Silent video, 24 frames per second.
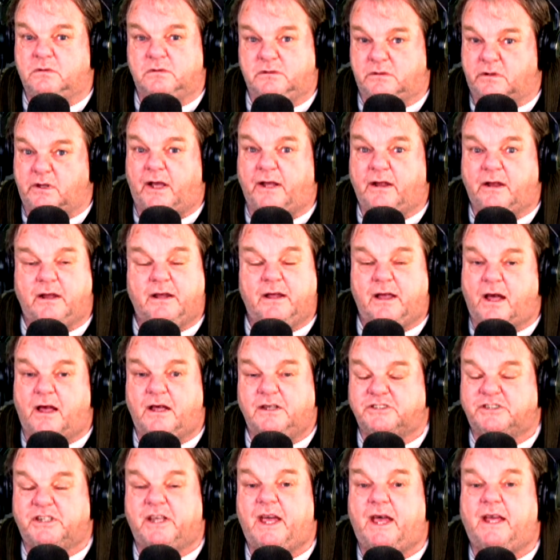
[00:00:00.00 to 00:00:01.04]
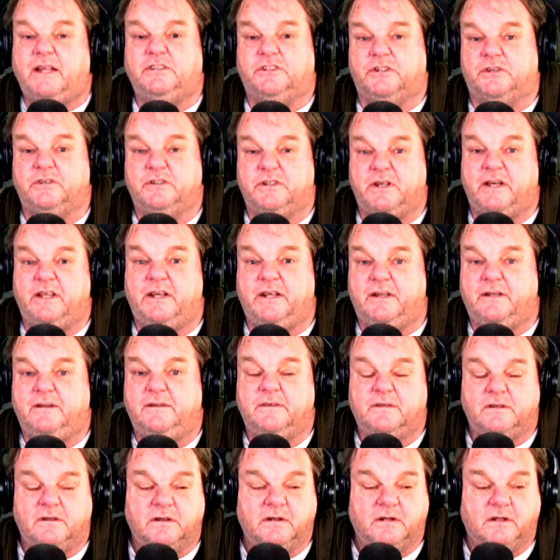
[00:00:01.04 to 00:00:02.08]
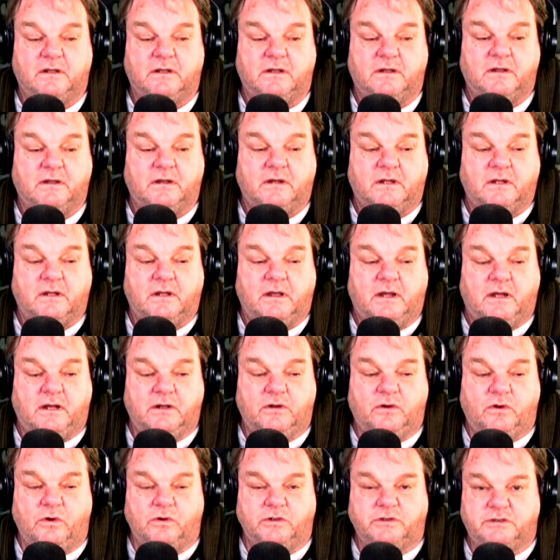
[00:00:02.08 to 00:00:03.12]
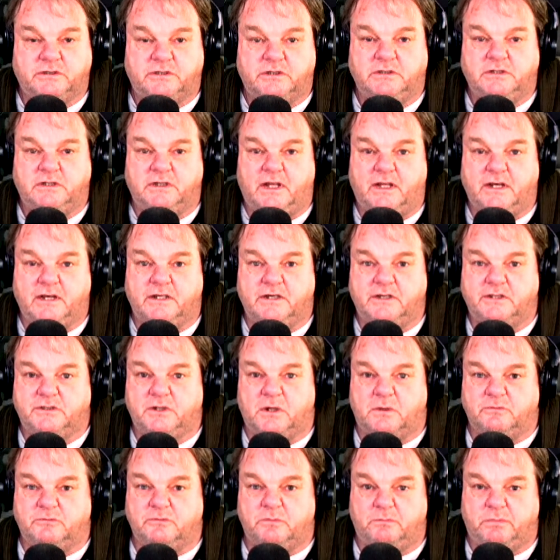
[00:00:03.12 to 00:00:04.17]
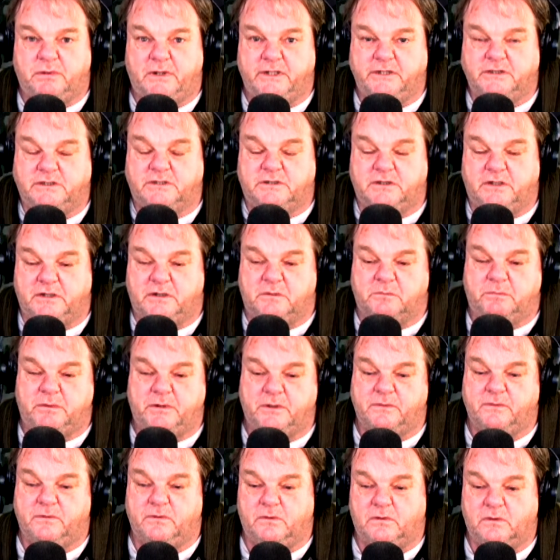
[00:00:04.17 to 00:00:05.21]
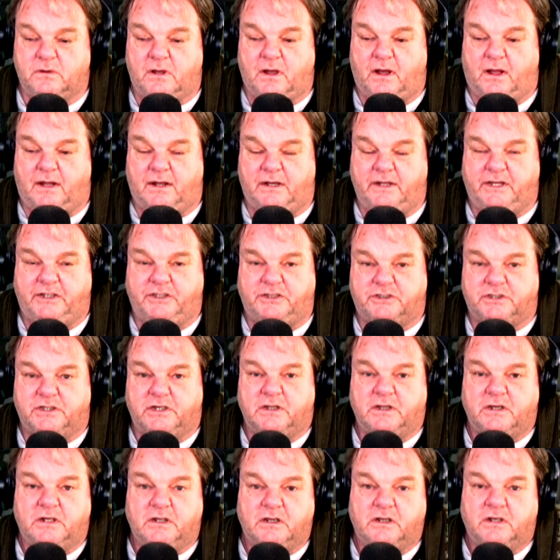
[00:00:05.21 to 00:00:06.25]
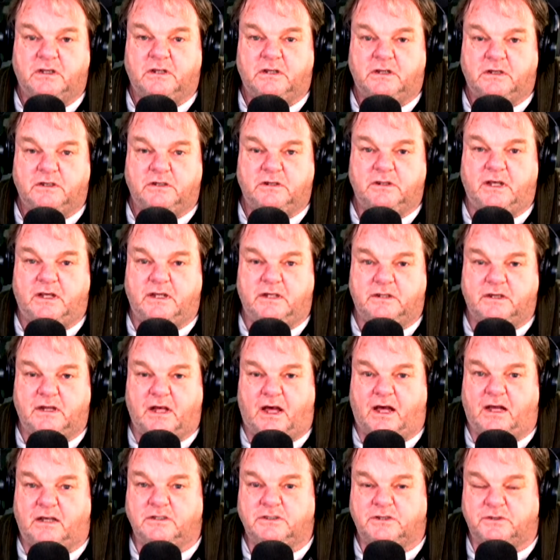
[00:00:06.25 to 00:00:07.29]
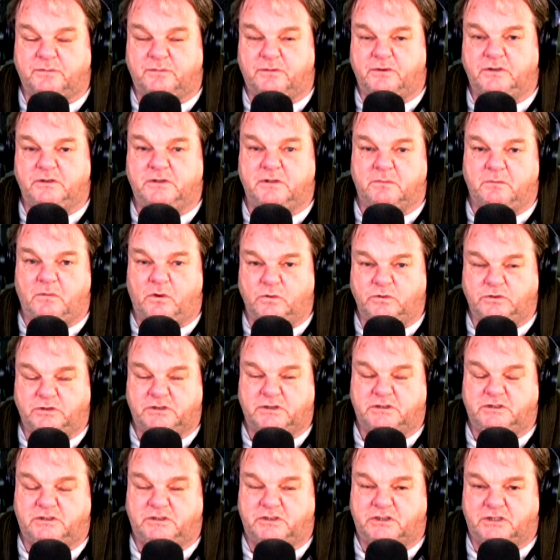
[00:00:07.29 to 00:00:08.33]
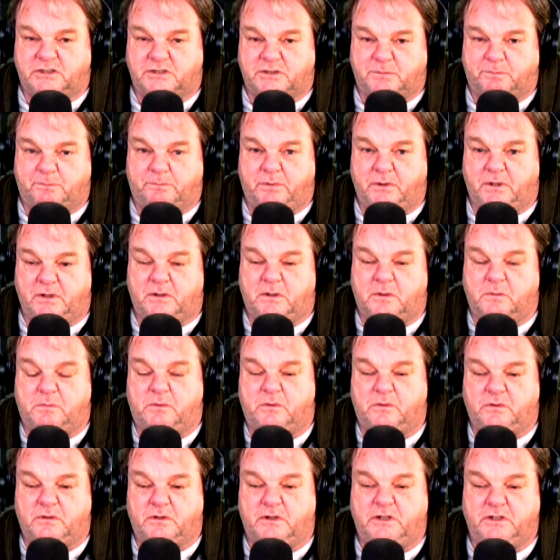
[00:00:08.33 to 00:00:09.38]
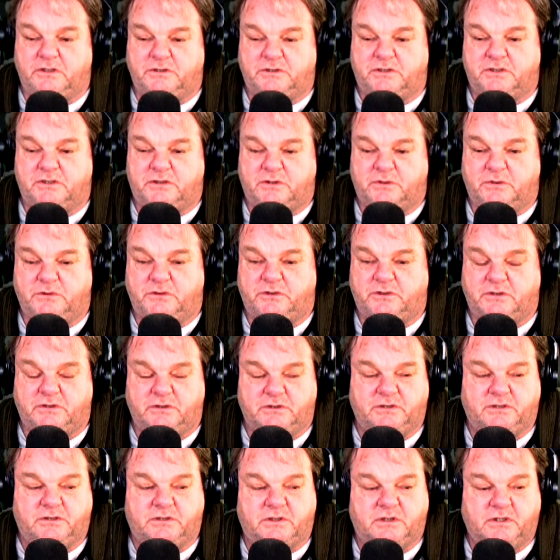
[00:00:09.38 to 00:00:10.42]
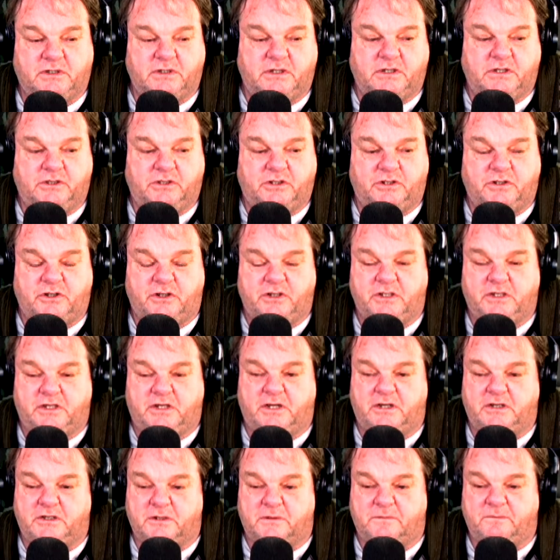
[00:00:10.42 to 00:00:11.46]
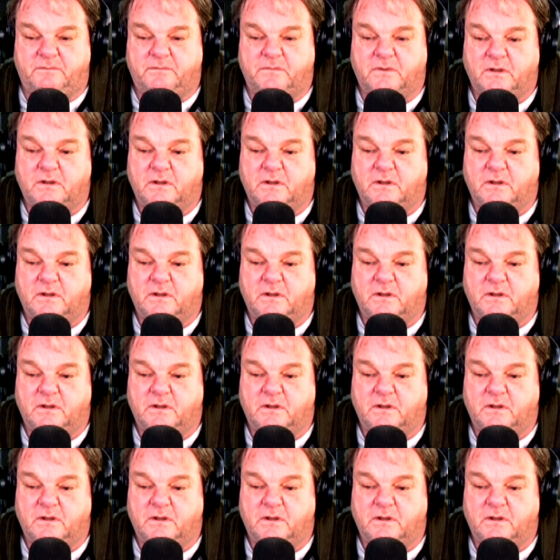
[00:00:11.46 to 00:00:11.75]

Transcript: That could cause cancer, Dana. And of course, a lot of this comes from places like Imperial College and Oxford, the most despicable institutions in the United Kingdom.